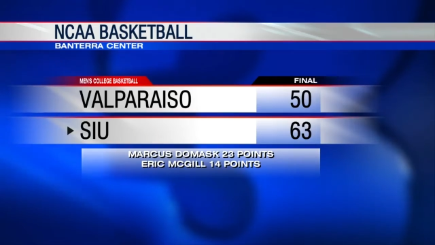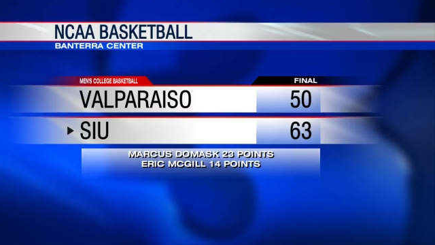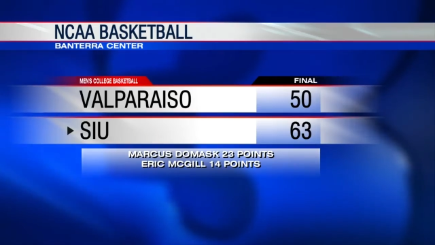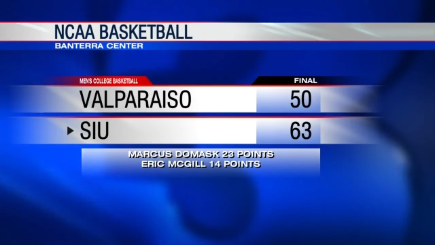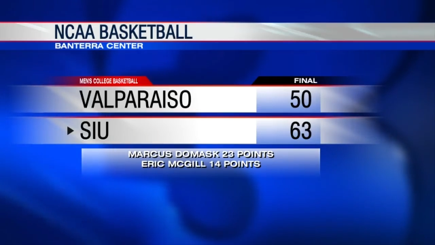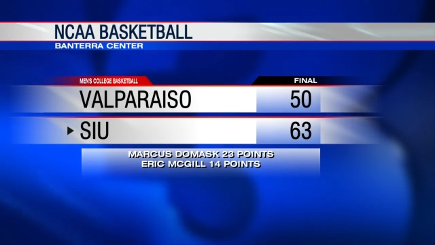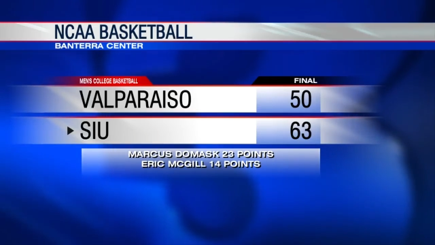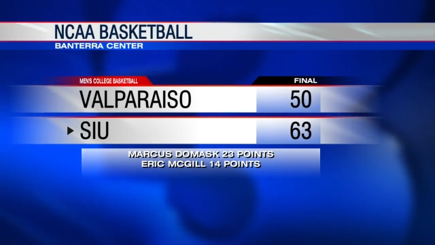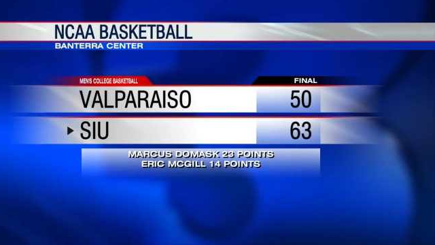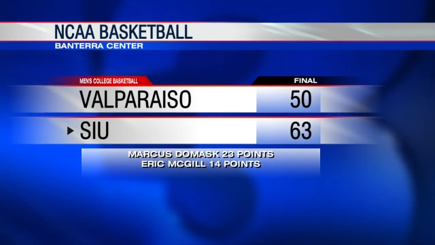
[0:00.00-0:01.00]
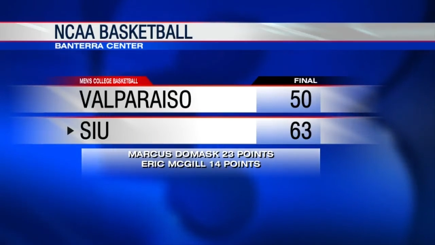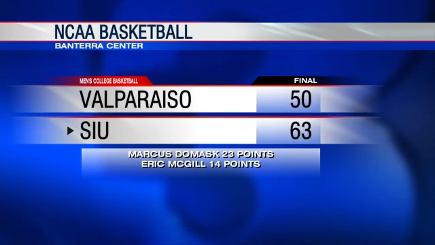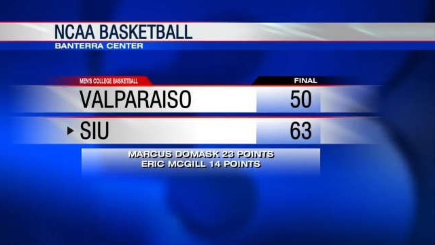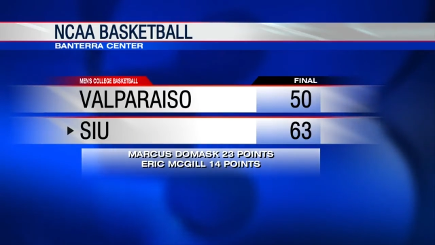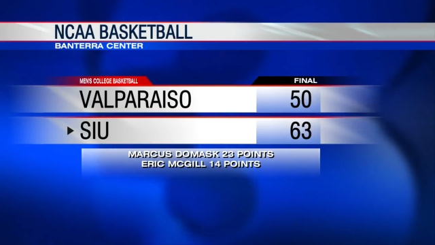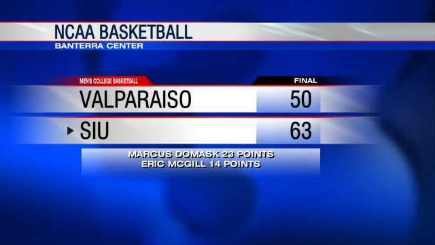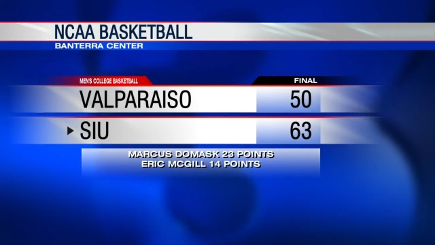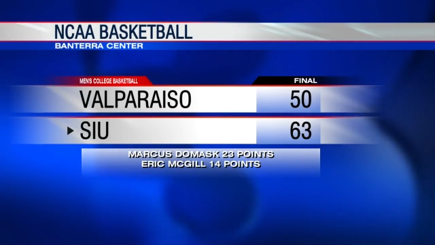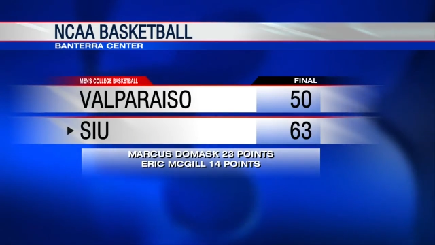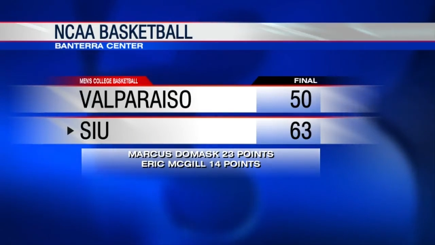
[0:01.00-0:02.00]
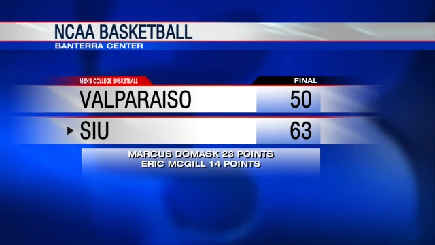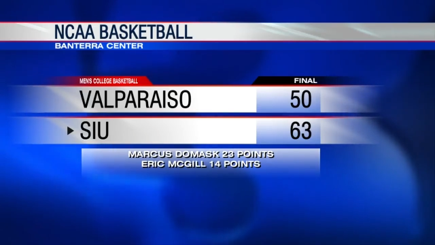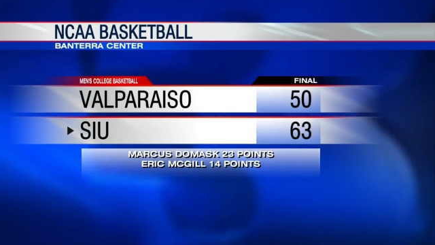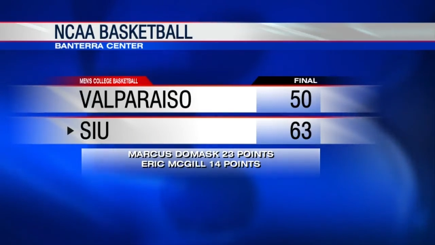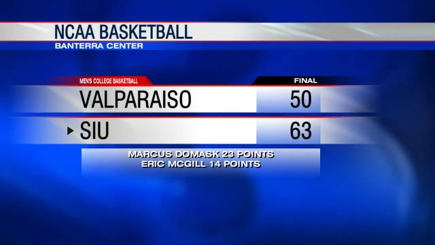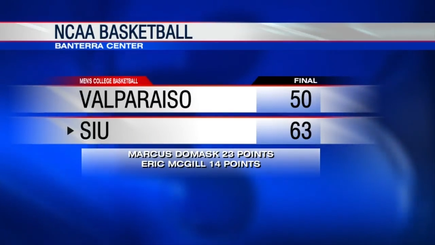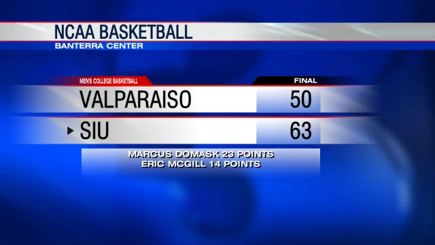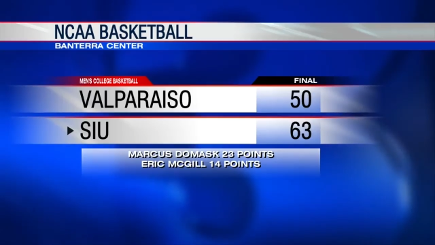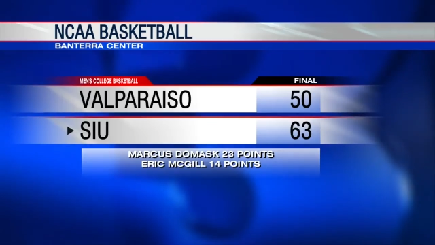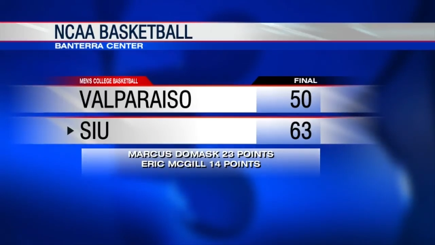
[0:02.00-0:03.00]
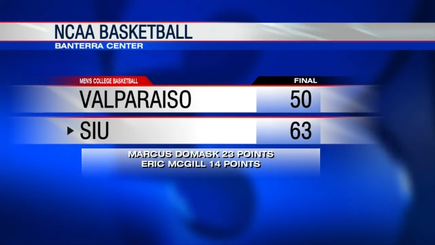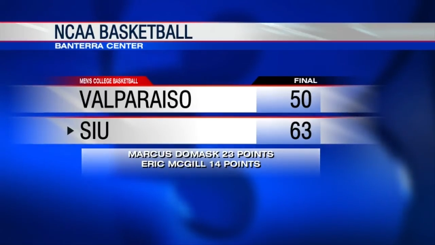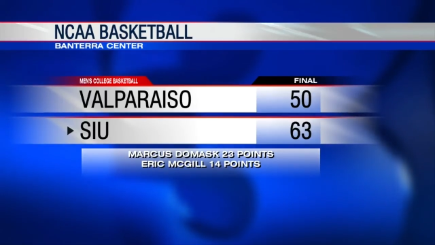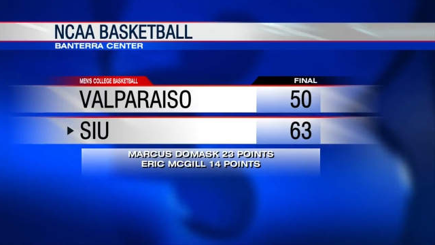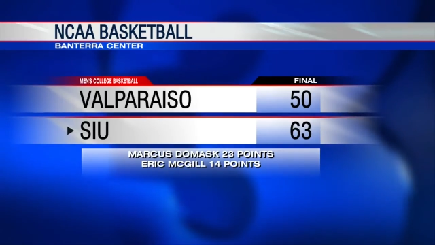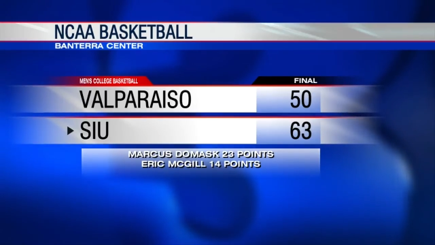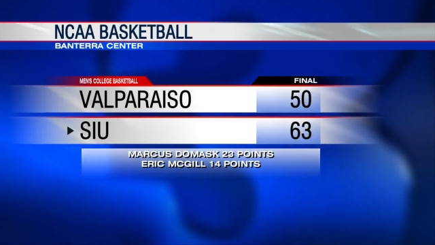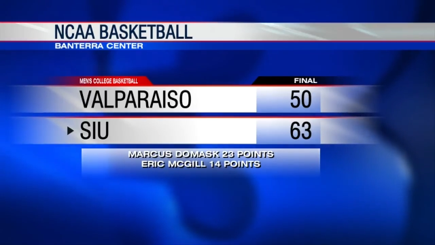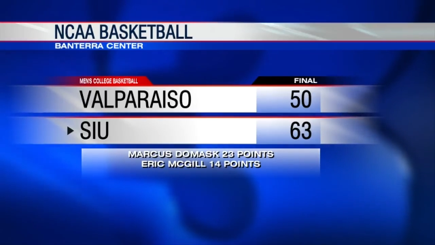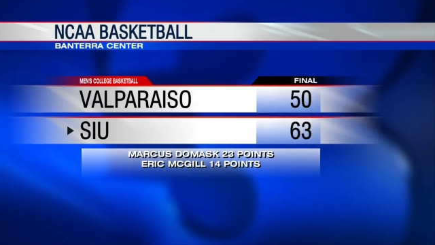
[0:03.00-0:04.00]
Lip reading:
Nobody's mouth can be seen.